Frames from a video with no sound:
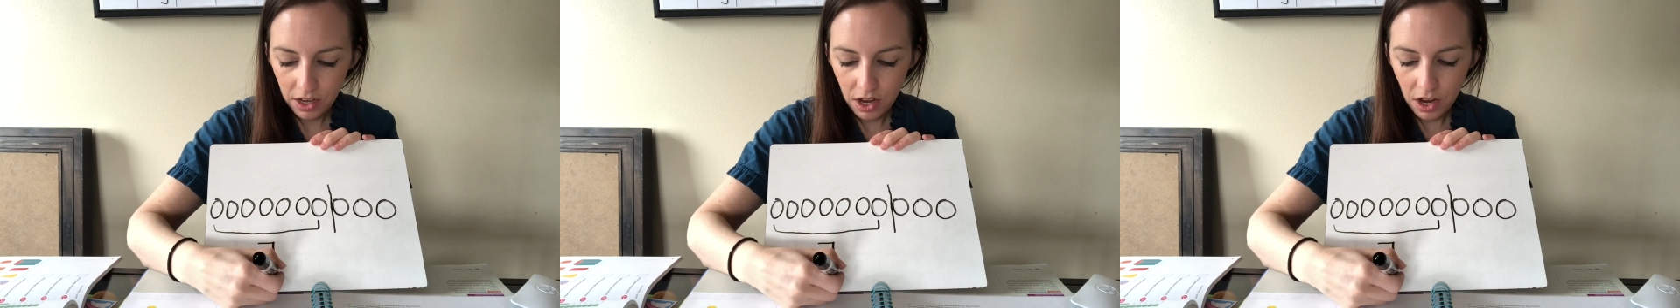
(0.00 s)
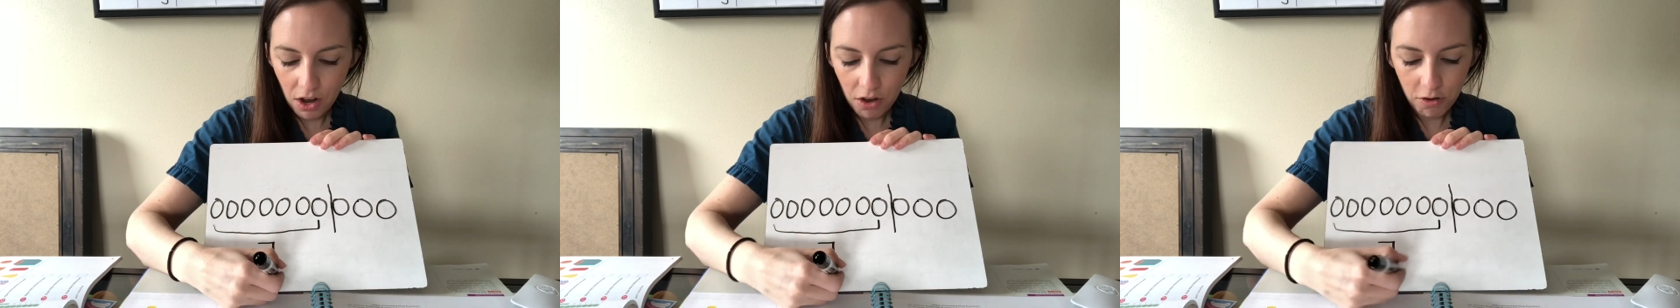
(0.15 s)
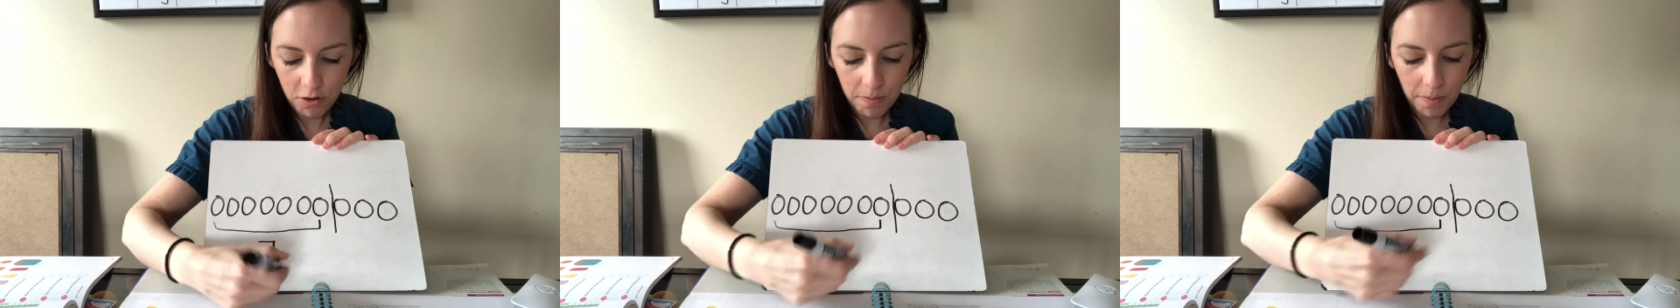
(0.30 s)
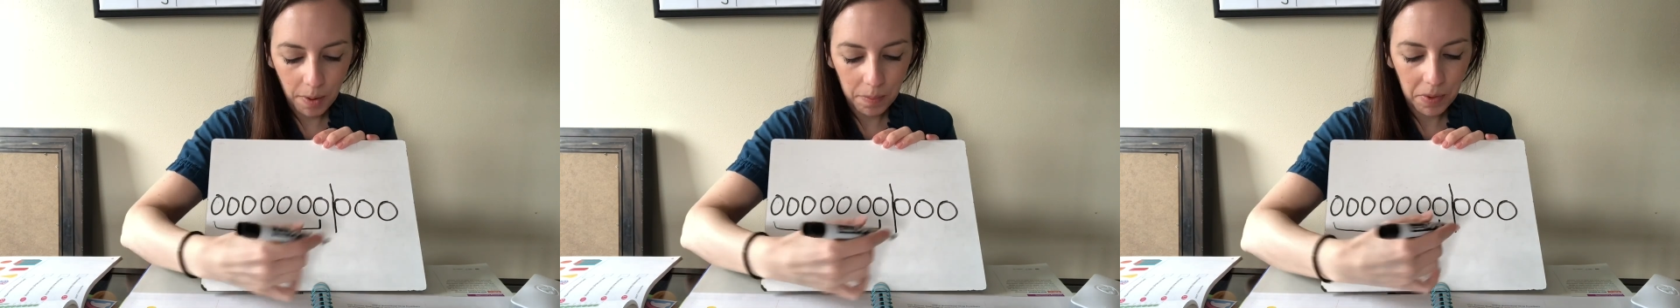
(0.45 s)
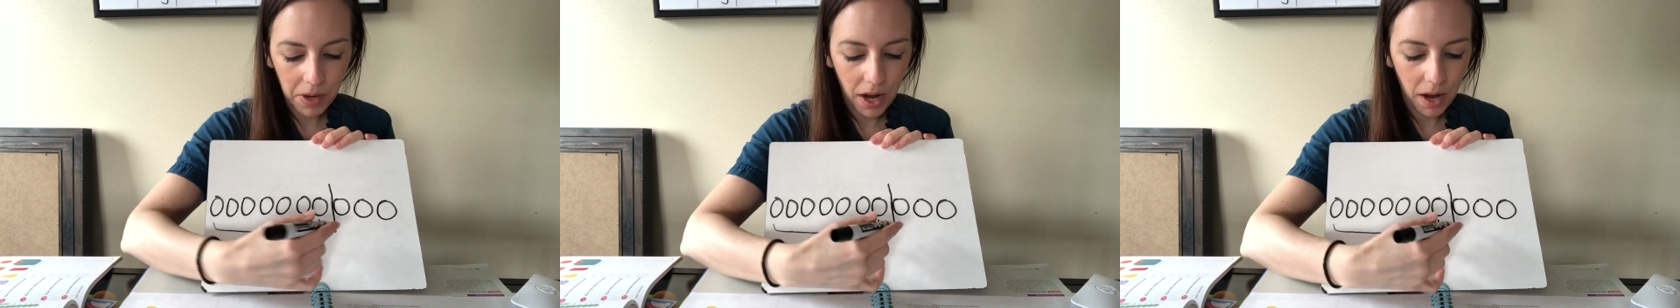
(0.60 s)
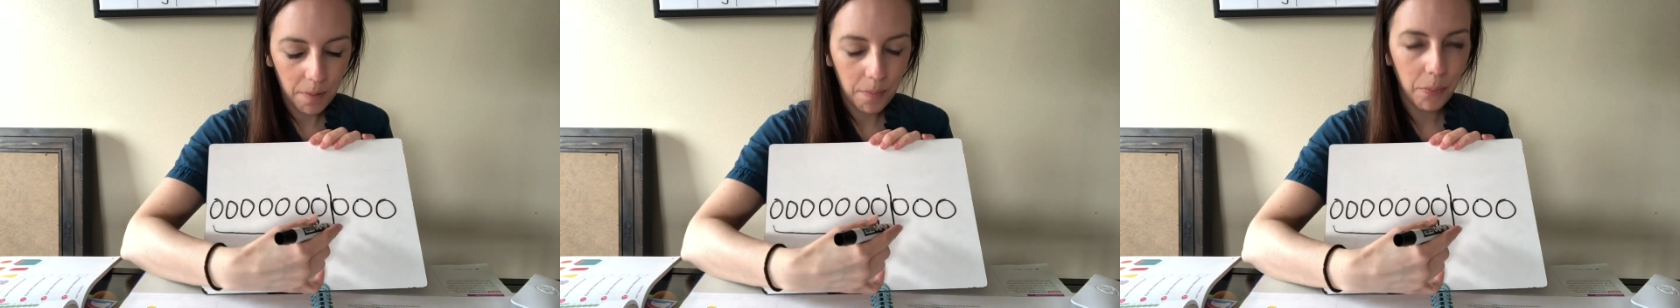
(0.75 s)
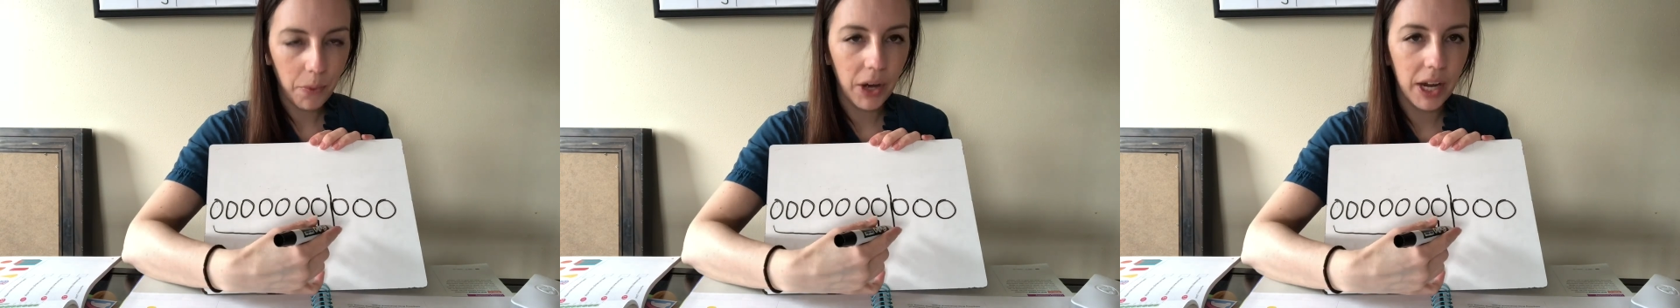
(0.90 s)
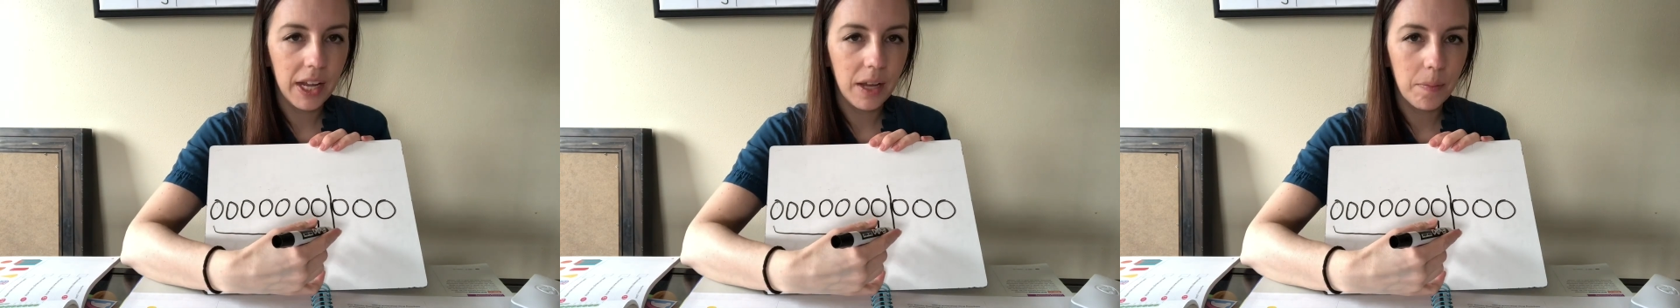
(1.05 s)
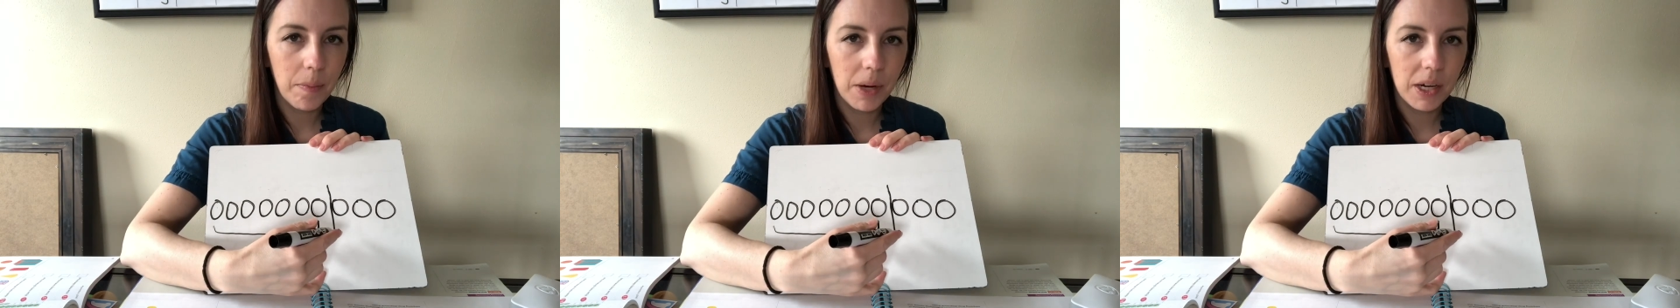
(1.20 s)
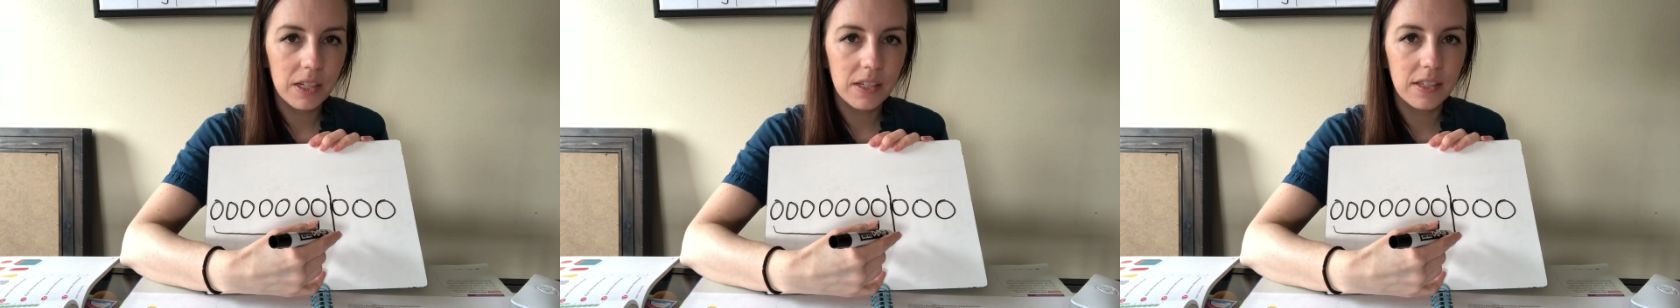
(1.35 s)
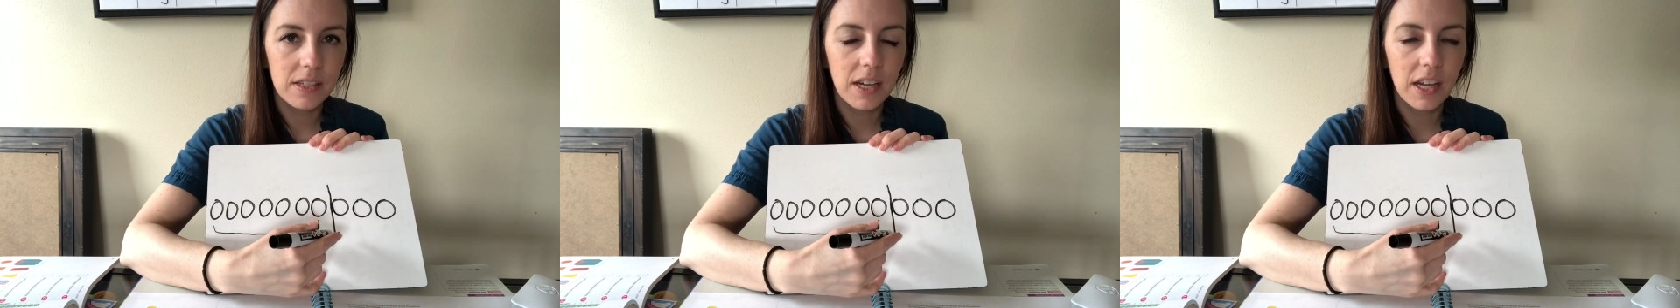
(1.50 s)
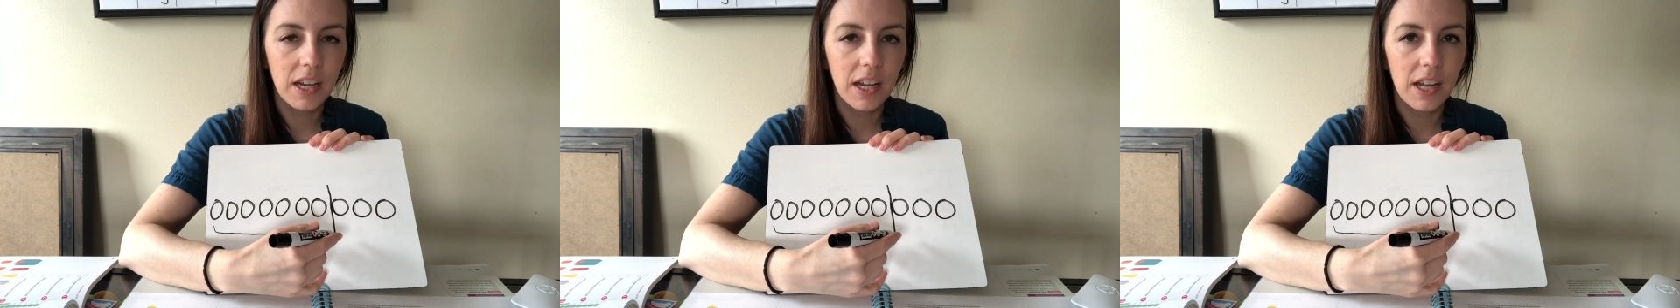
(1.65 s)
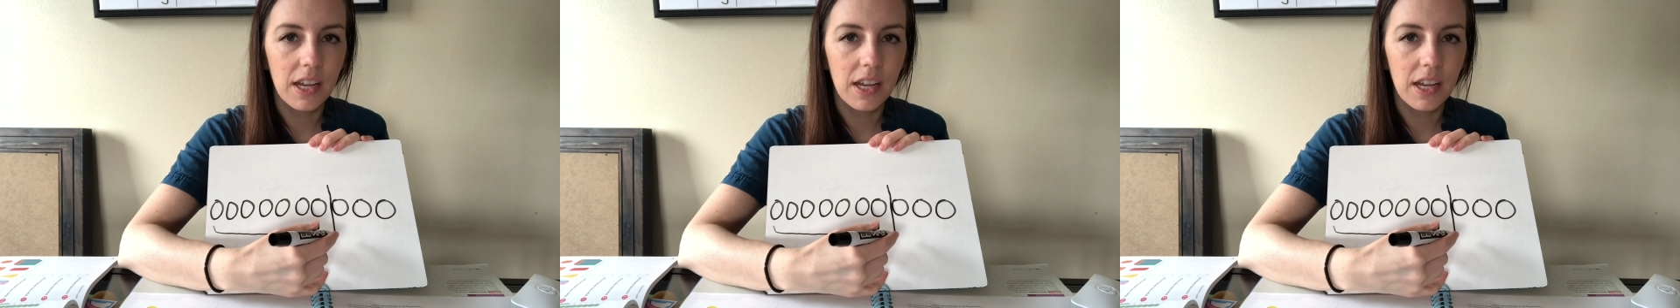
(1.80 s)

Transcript: Remember, our break apart stick